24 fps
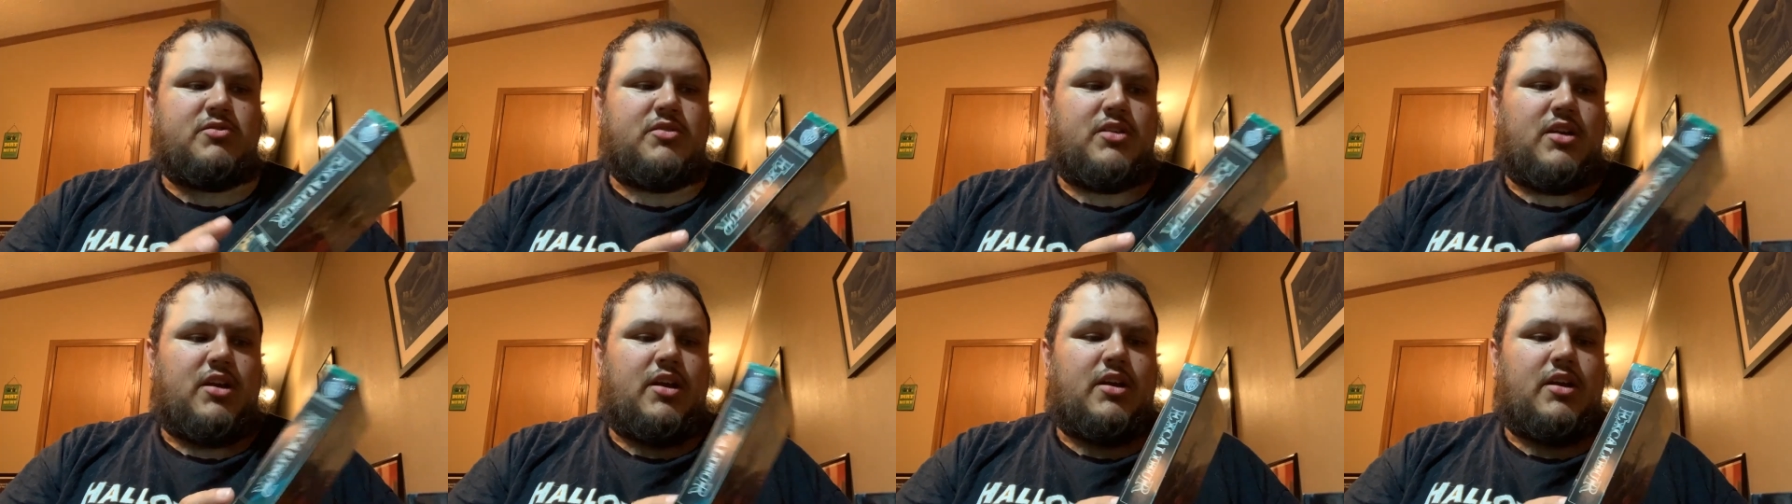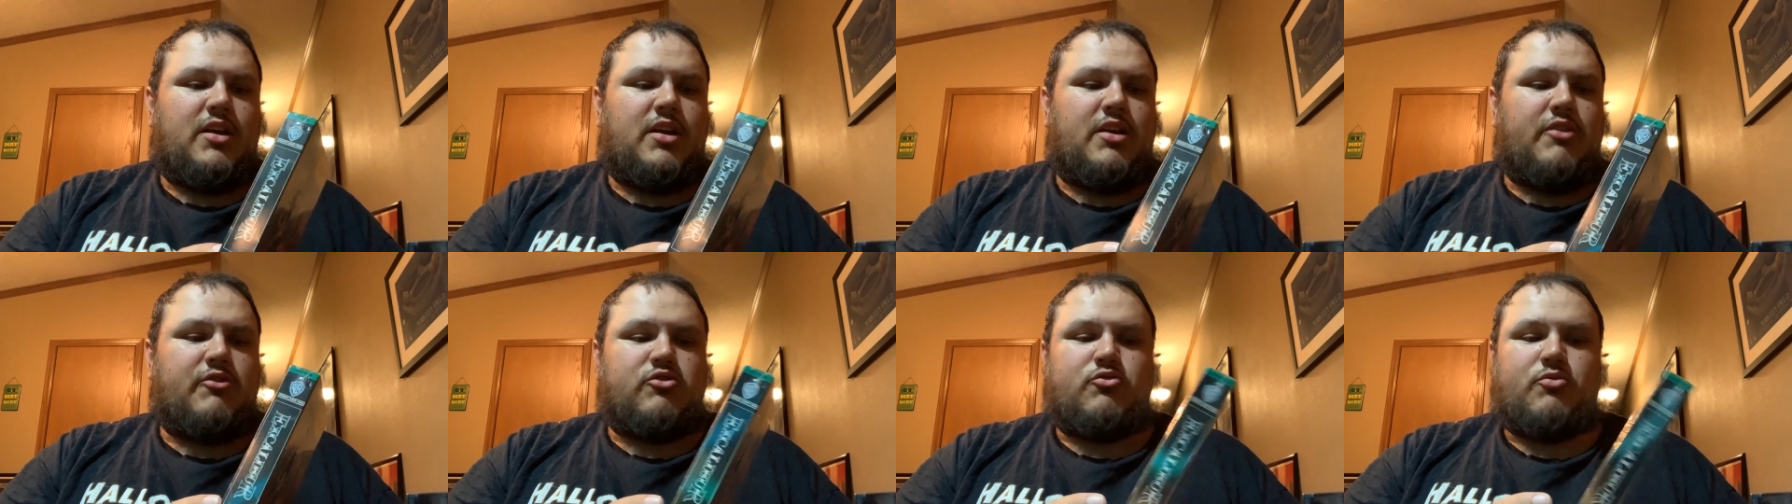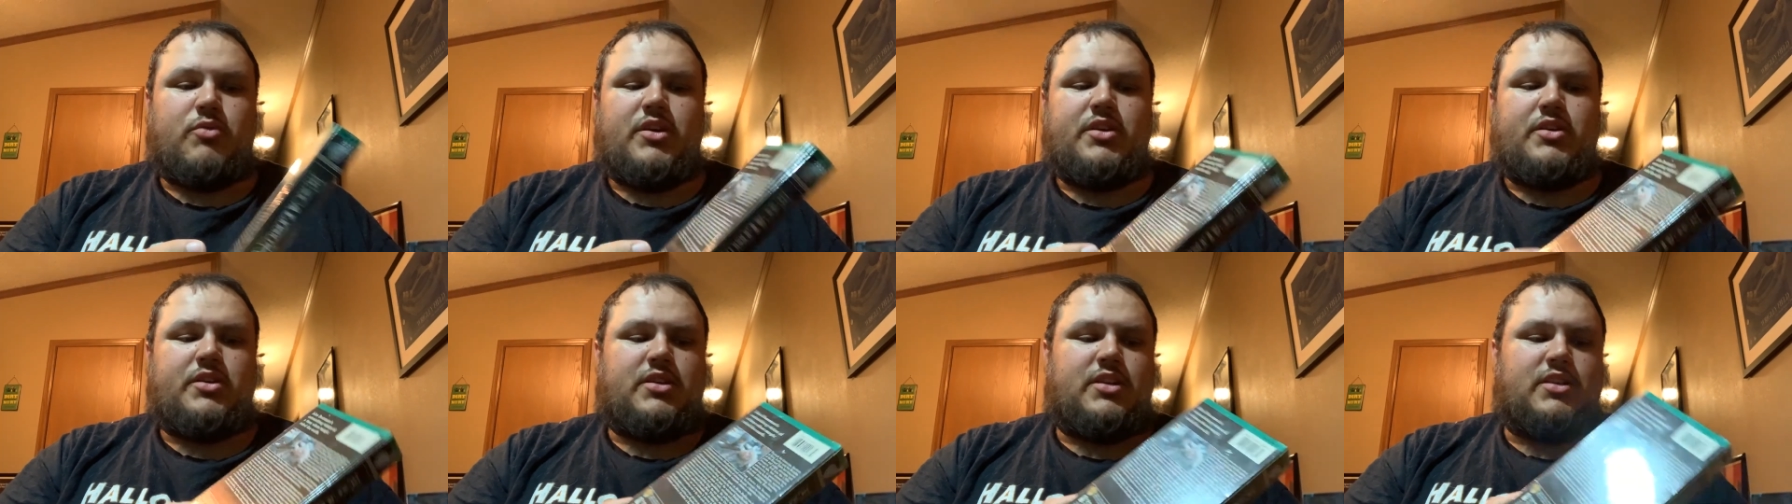Uh, it was
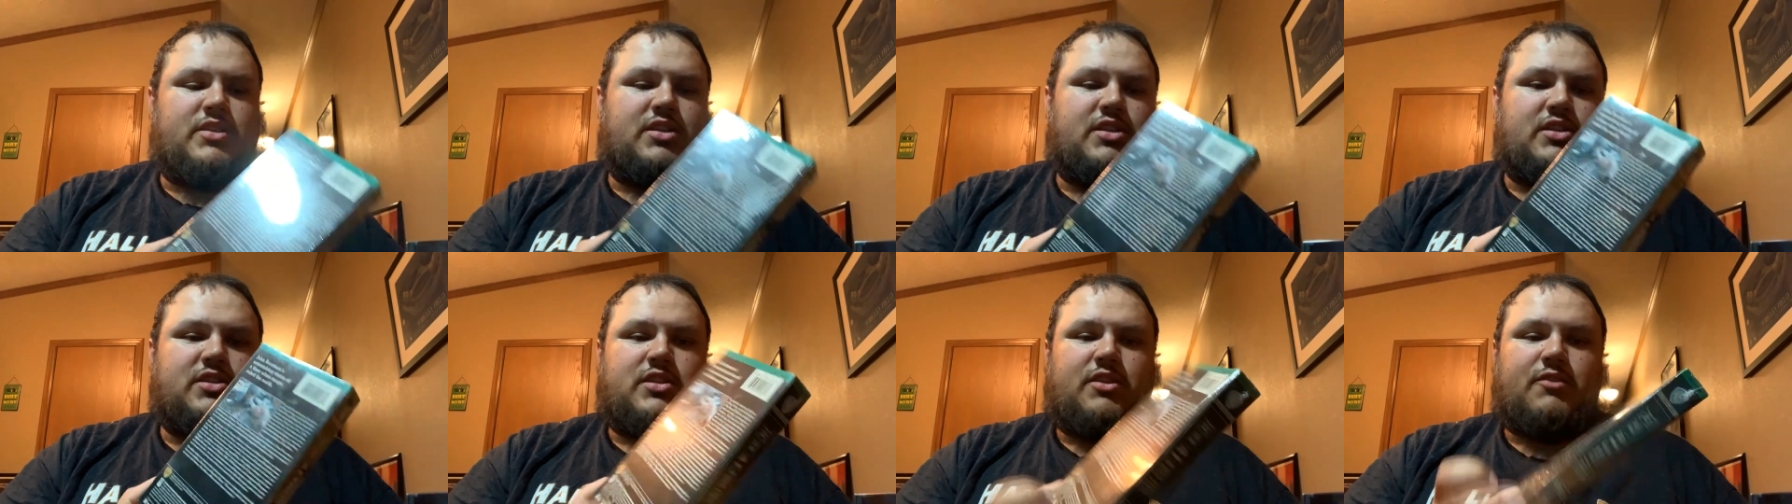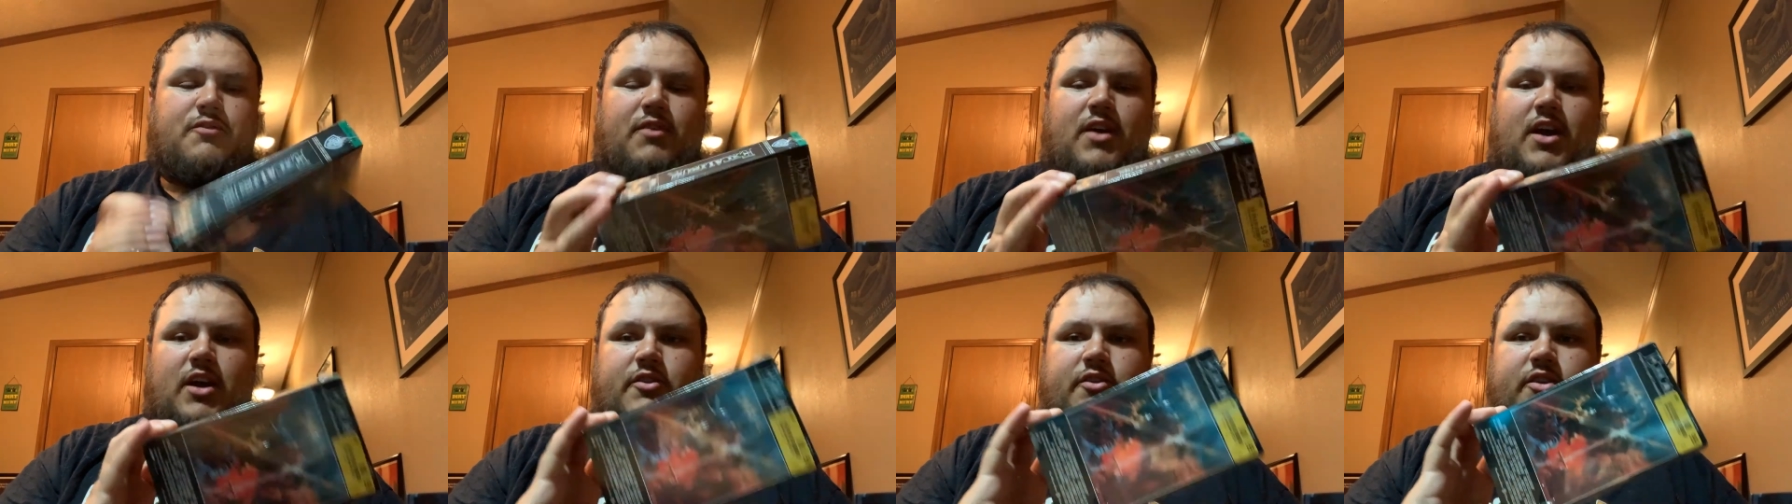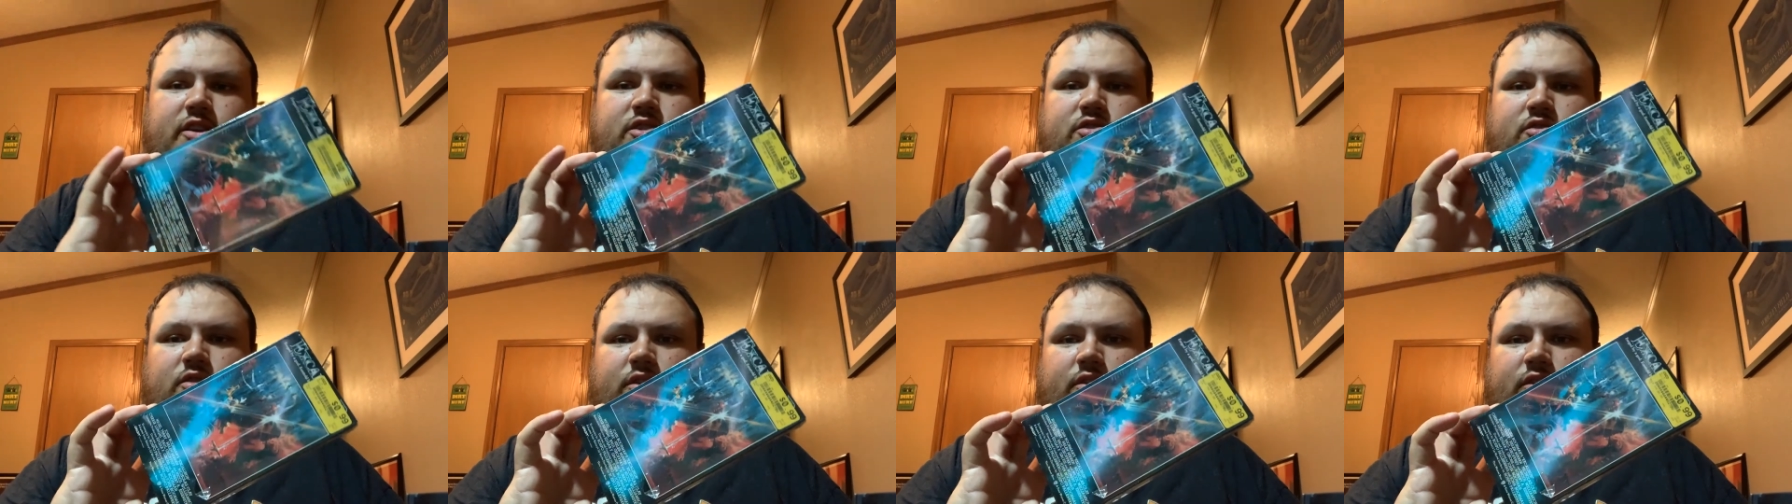This isn't the factory
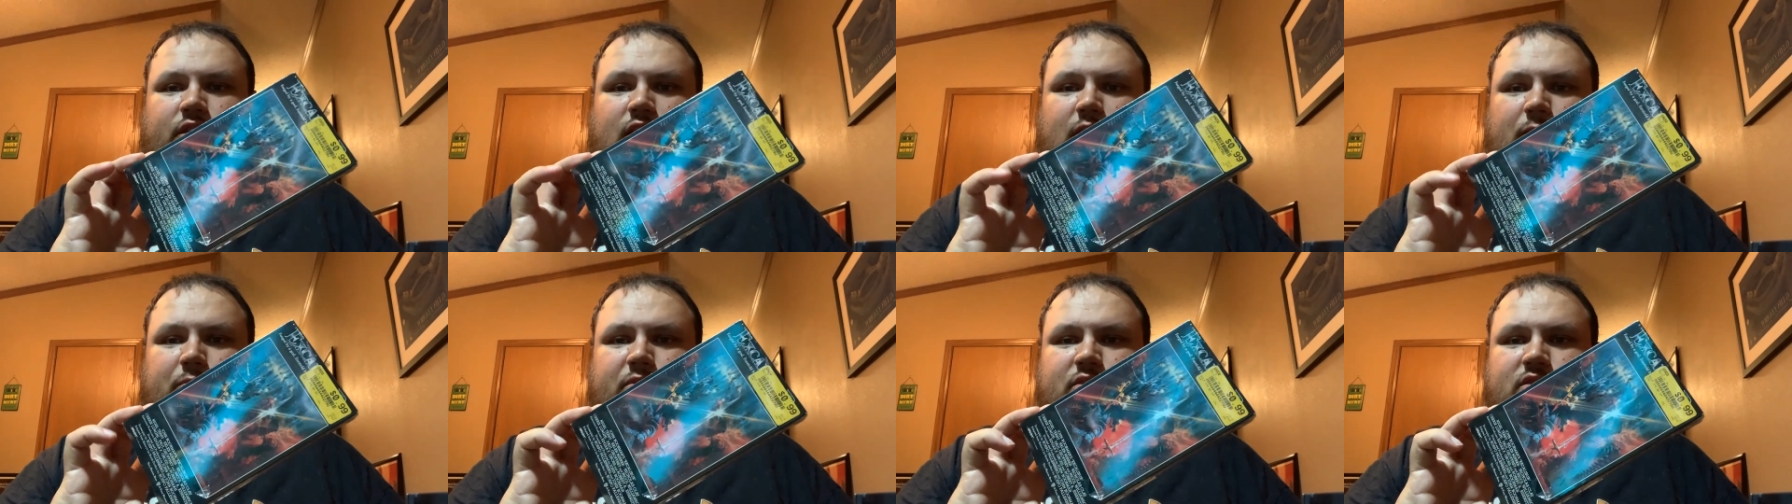shrink wrap.